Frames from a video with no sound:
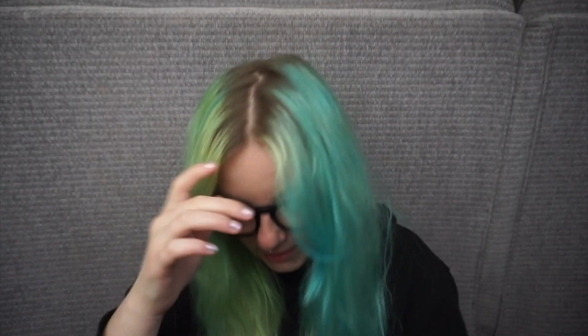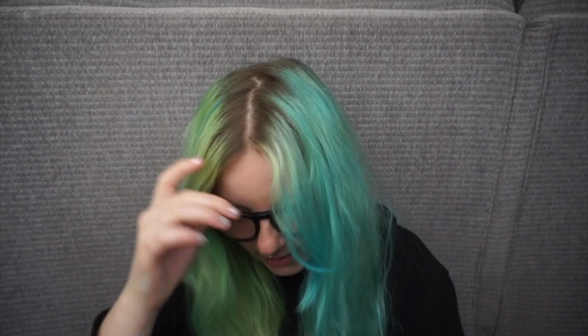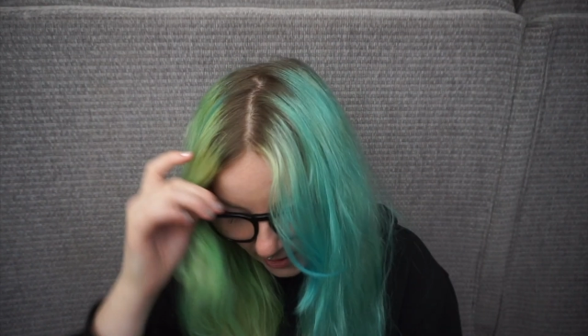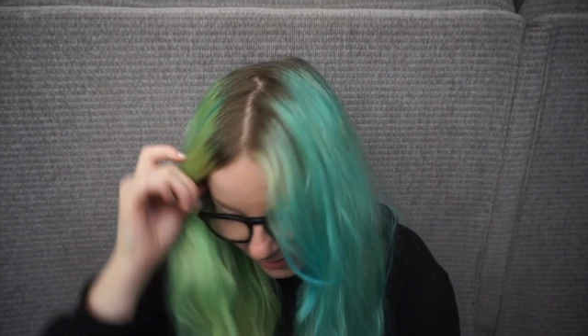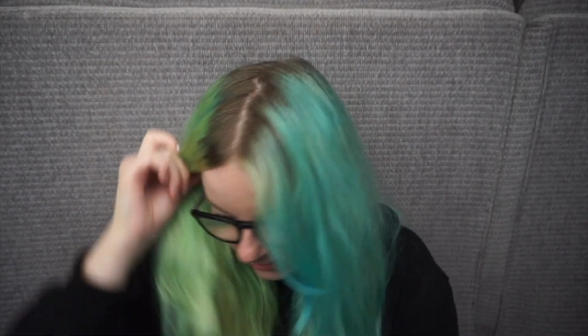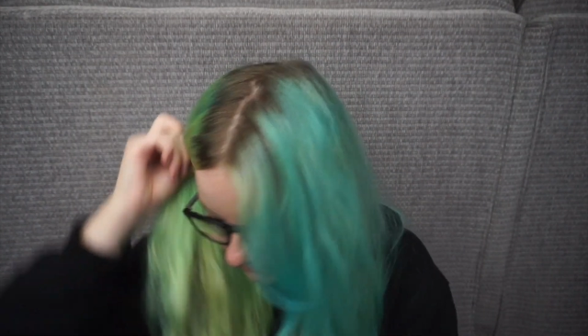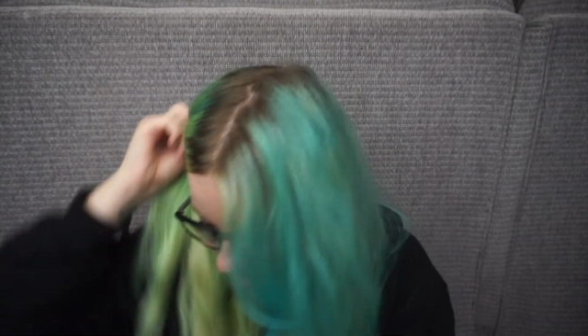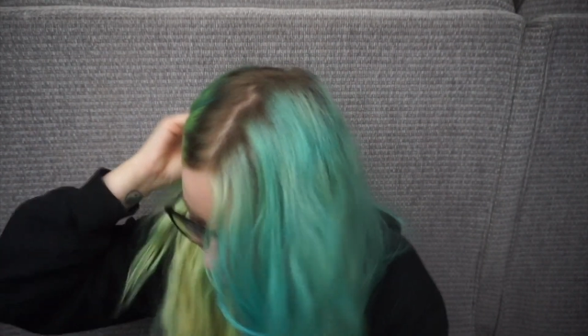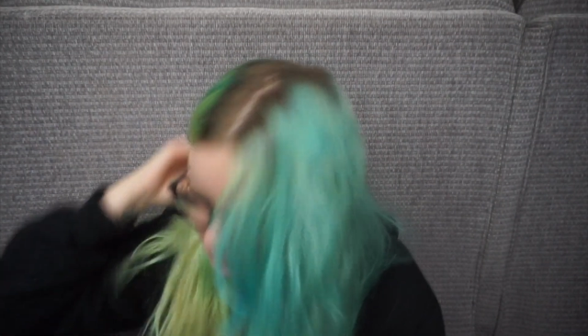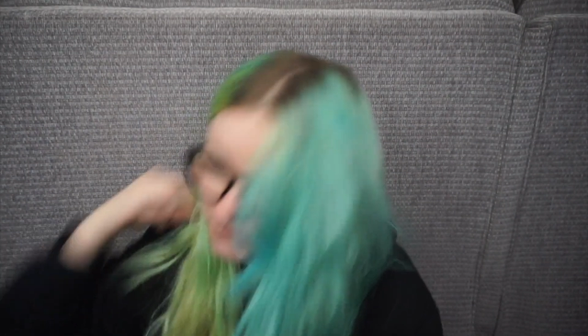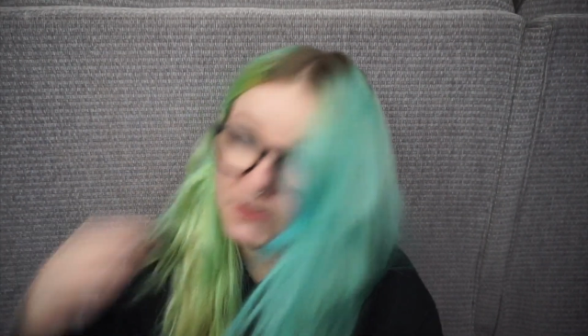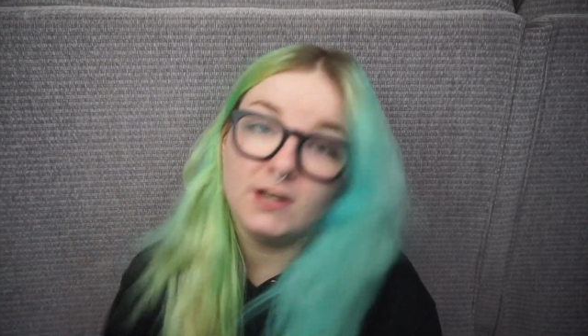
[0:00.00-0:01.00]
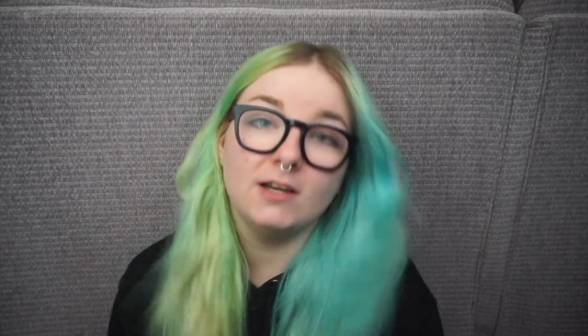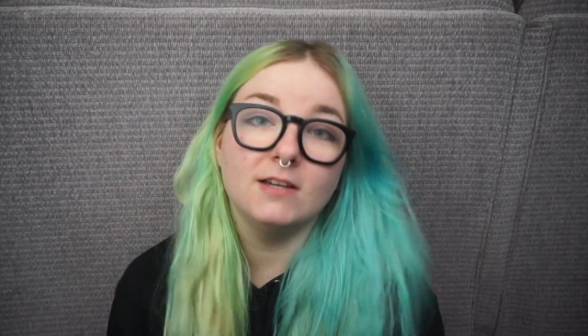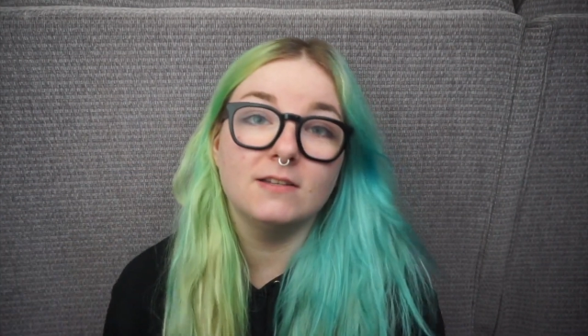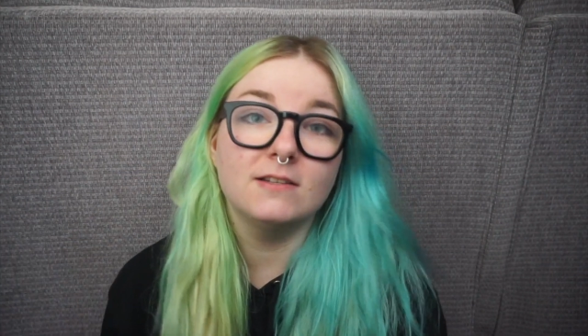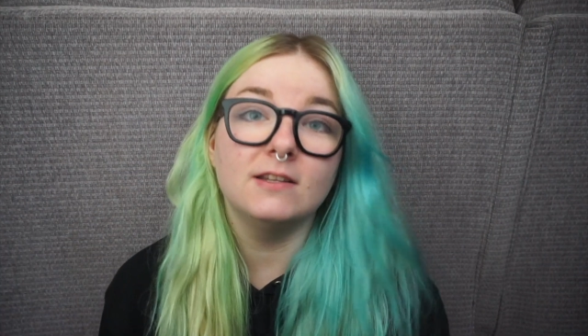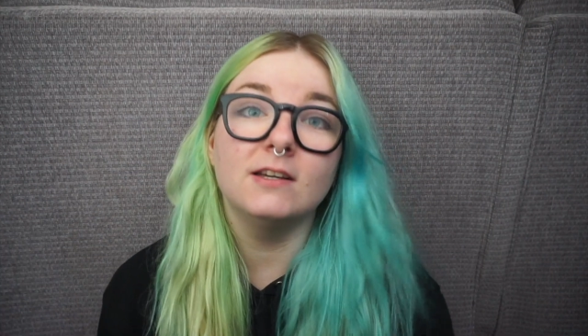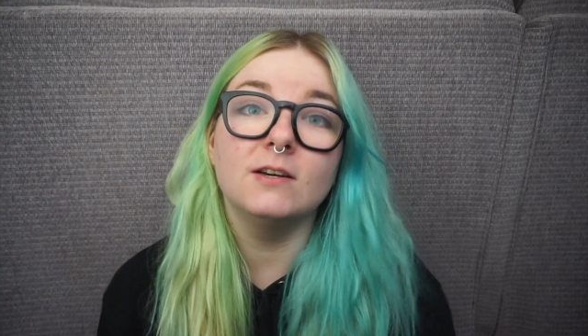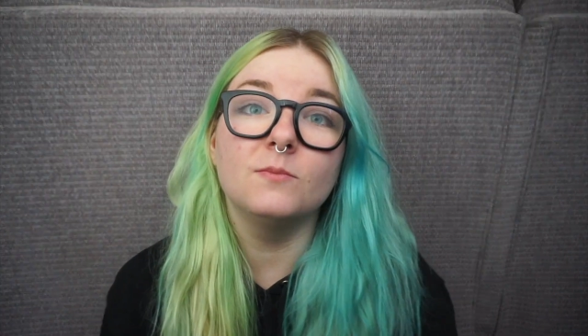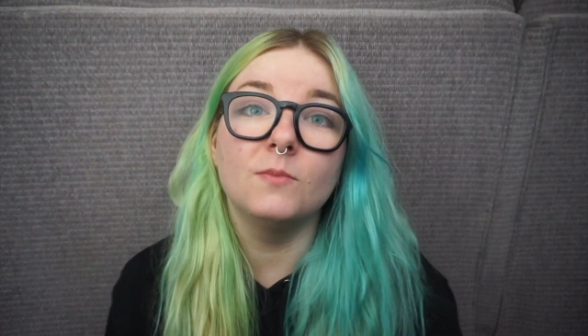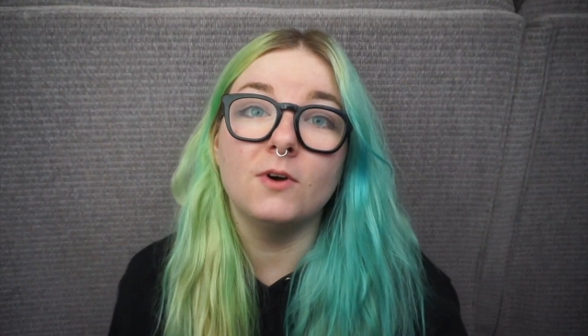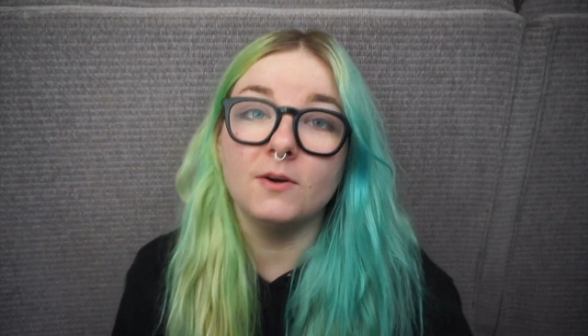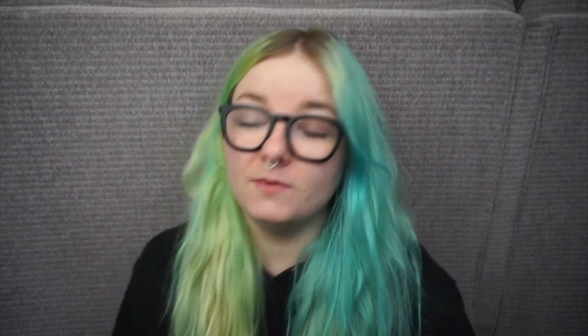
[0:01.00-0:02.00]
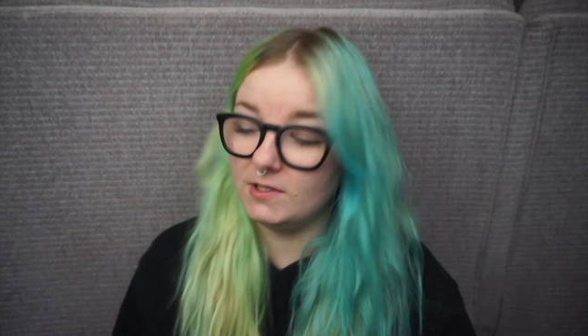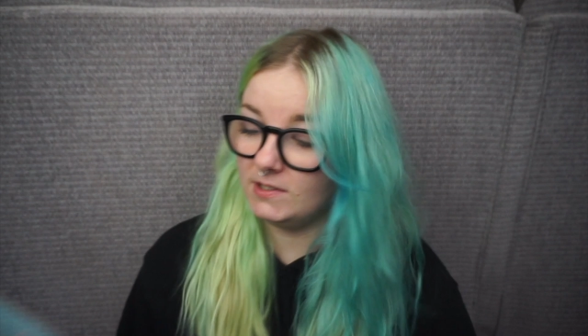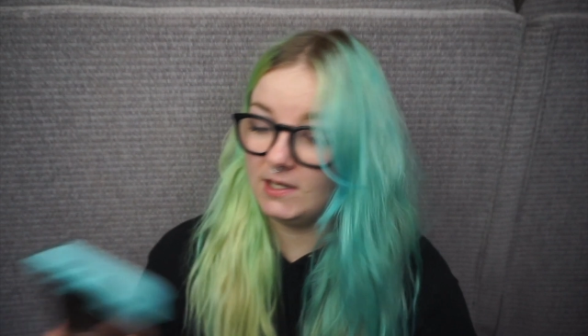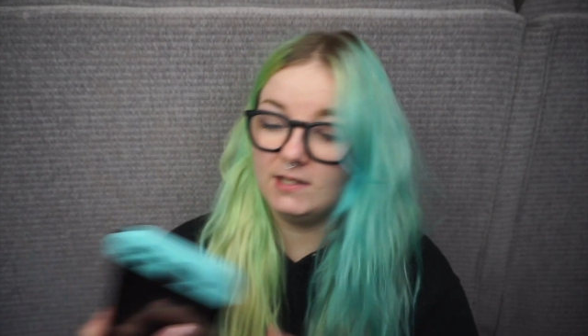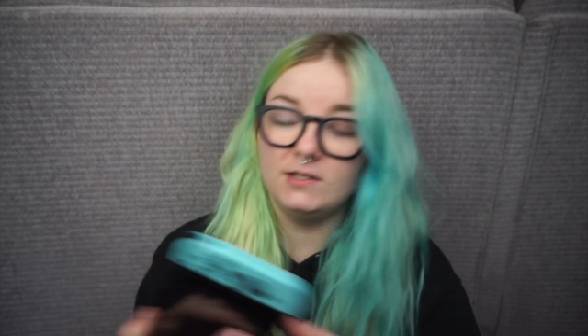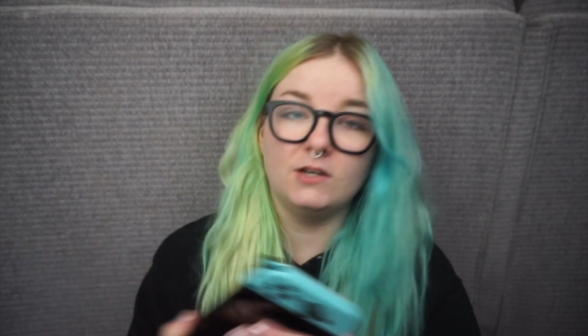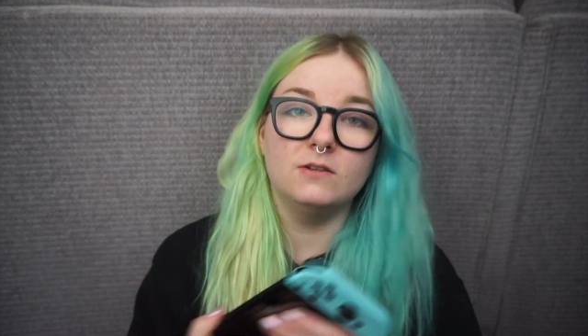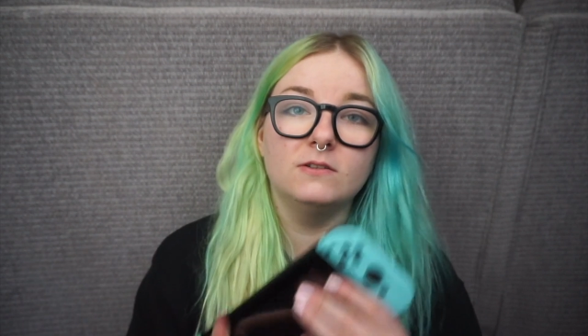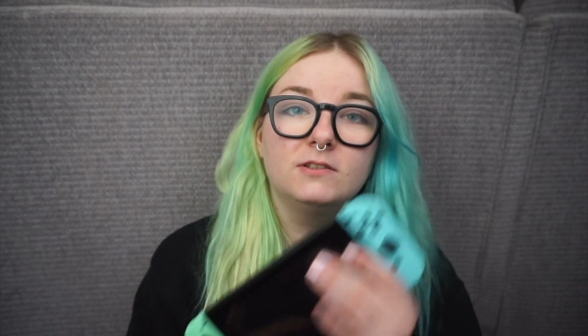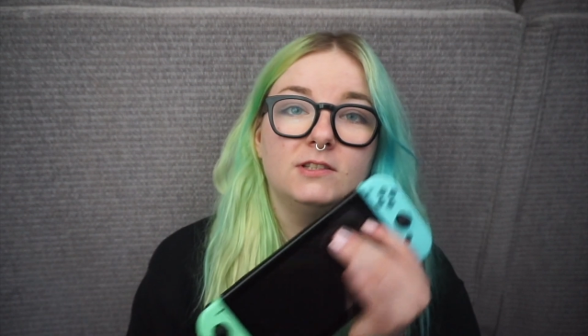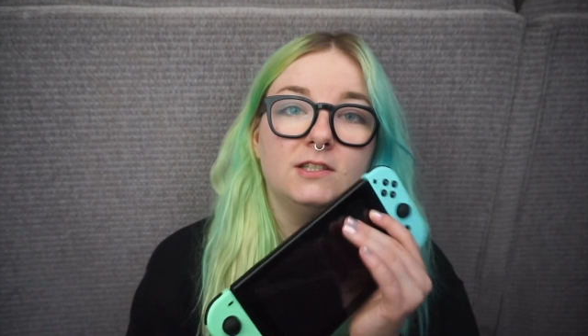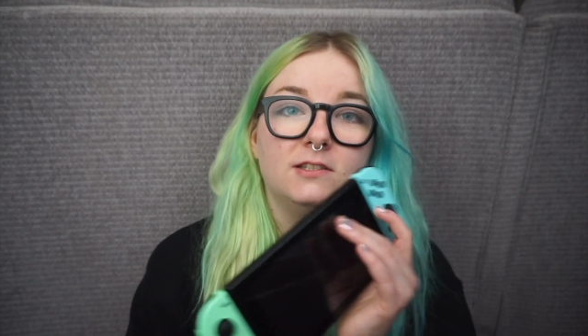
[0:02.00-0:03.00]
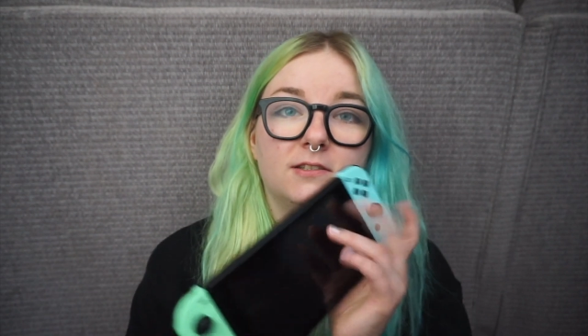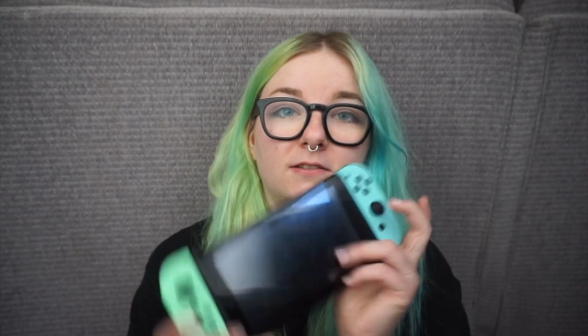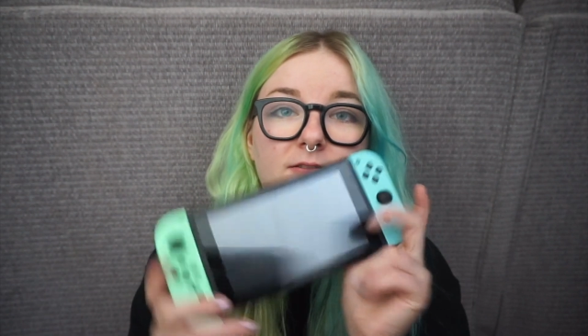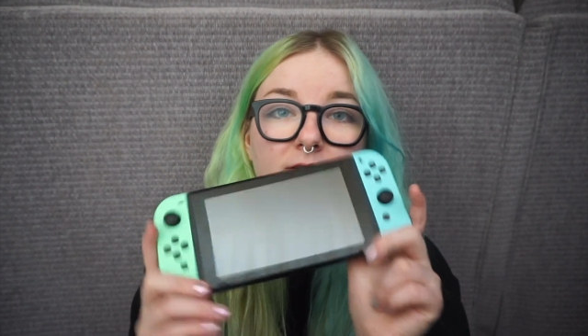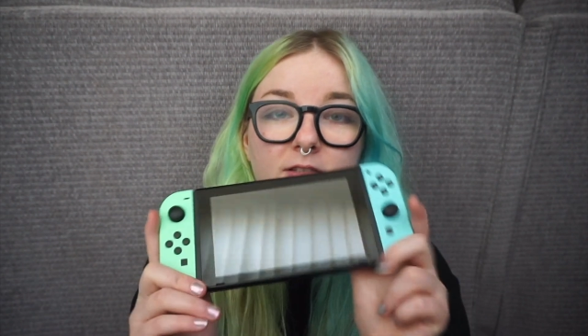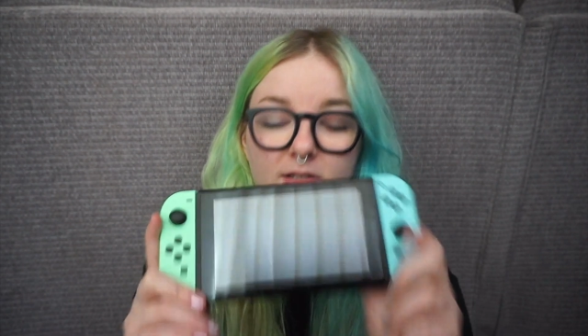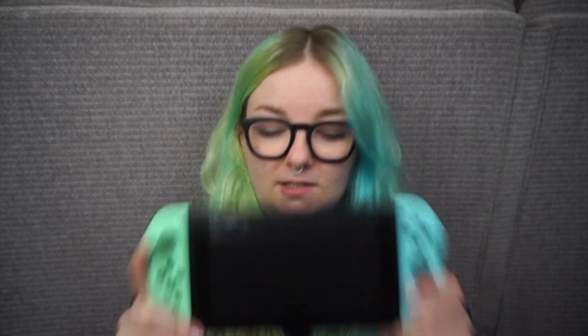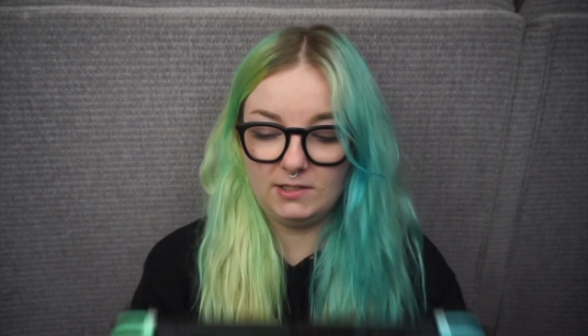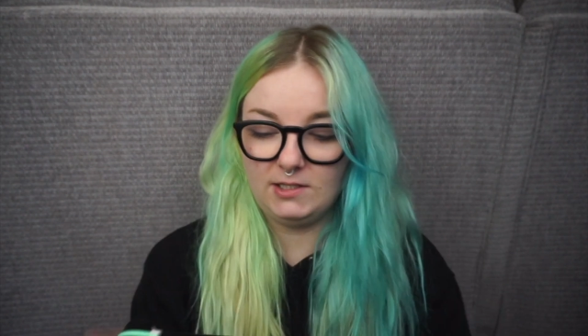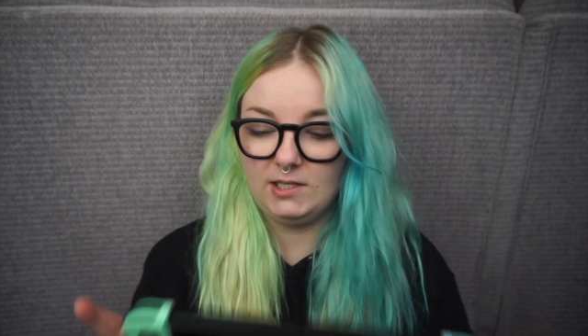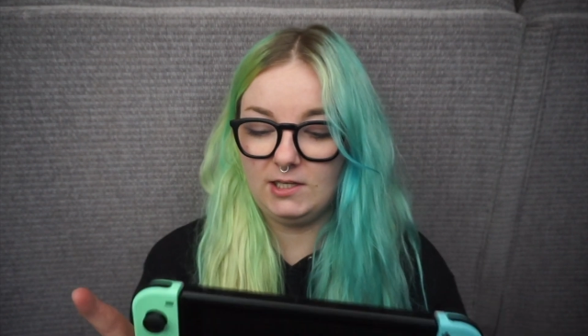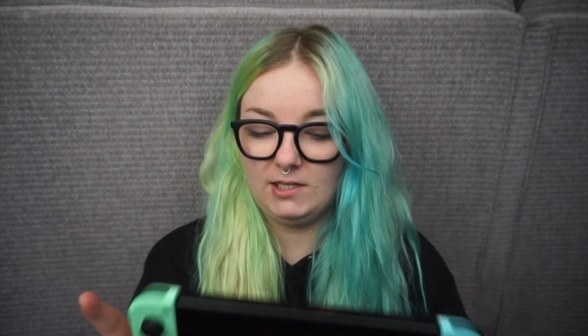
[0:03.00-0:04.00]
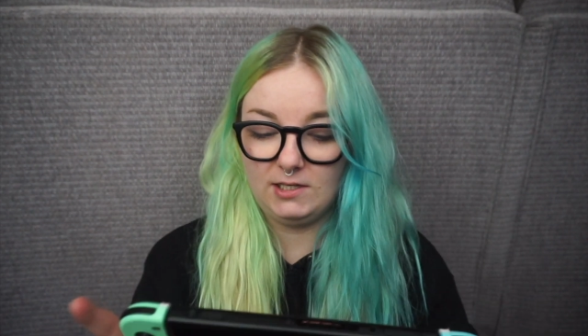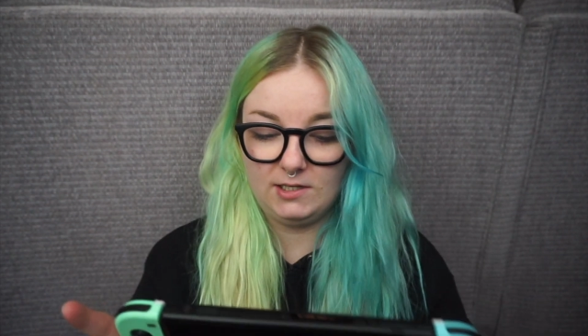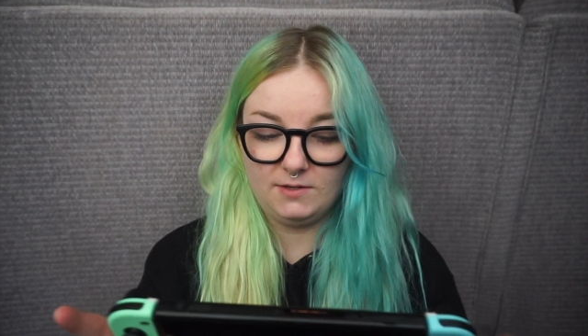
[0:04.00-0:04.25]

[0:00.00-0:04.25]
And I also just realised that my Nintendo, the